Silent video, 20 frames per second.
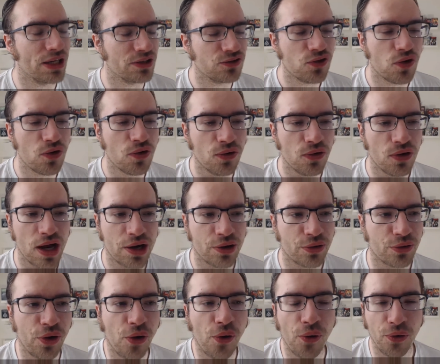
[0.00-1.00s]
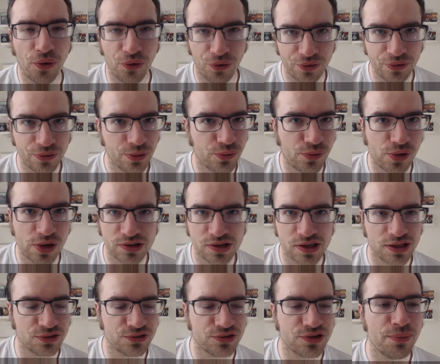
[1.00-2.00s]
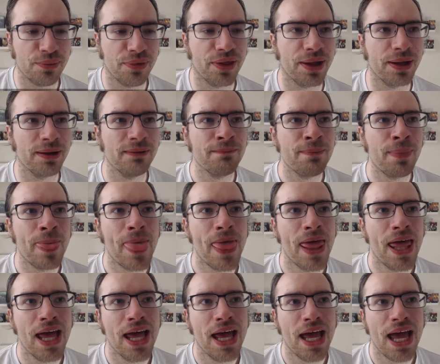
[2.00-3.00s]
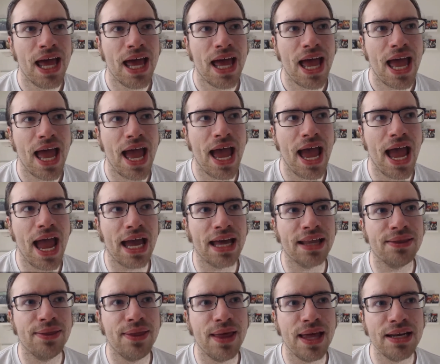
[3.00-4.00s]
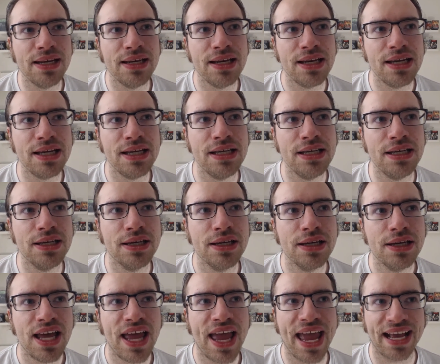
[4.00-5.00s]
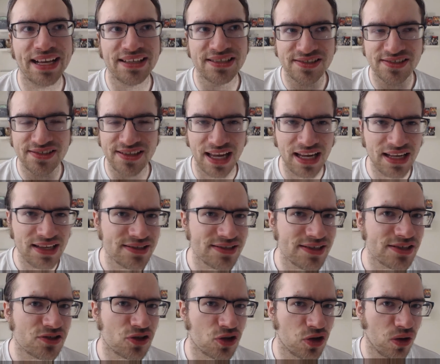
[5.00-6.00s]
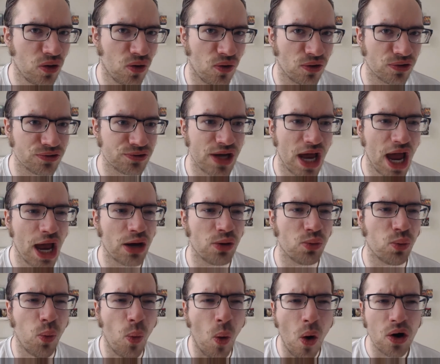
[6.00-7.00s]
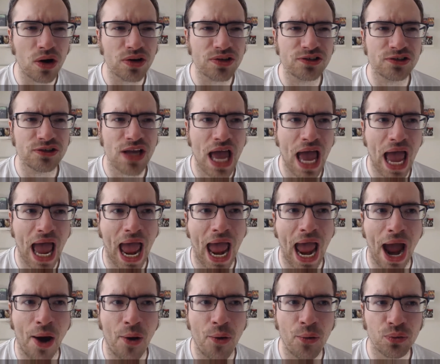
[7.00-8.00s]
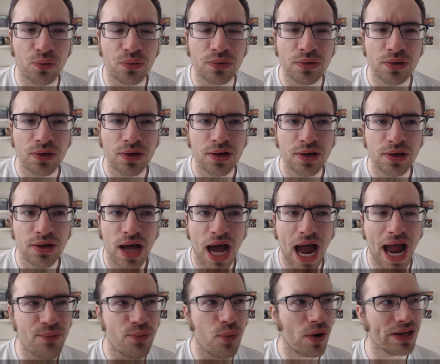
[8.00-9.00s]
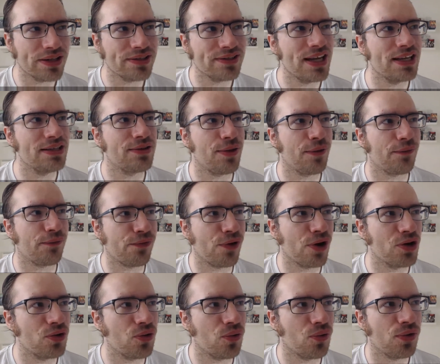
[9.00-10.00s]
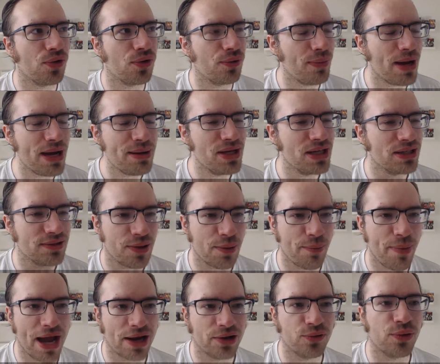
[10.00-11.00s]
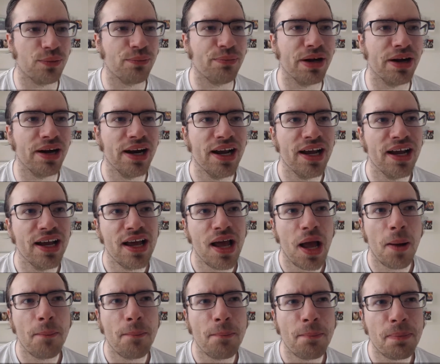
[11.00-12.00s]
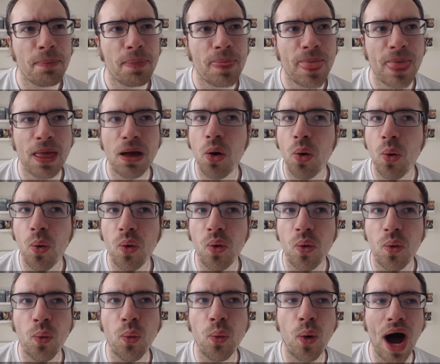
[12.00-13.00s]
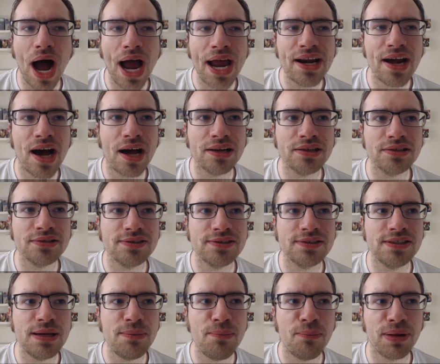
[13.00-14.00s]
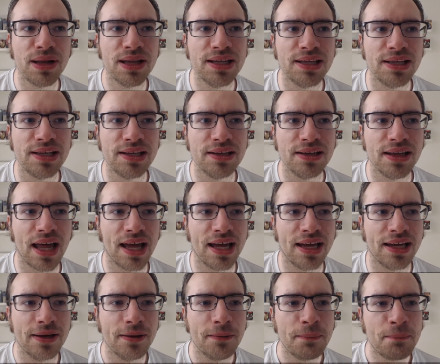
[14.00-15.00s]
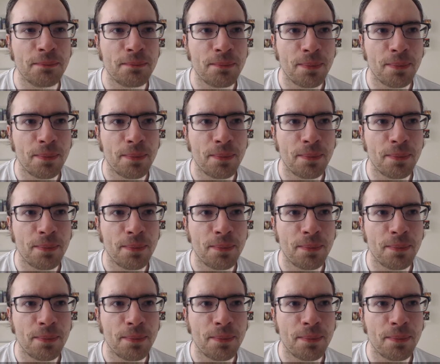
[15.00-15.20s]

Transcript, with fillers: yeah, saw and or heard the rustling or something. And then he extends his claws and walks out. I want to say it's the front door, or maybe it's the back door, but why not simply like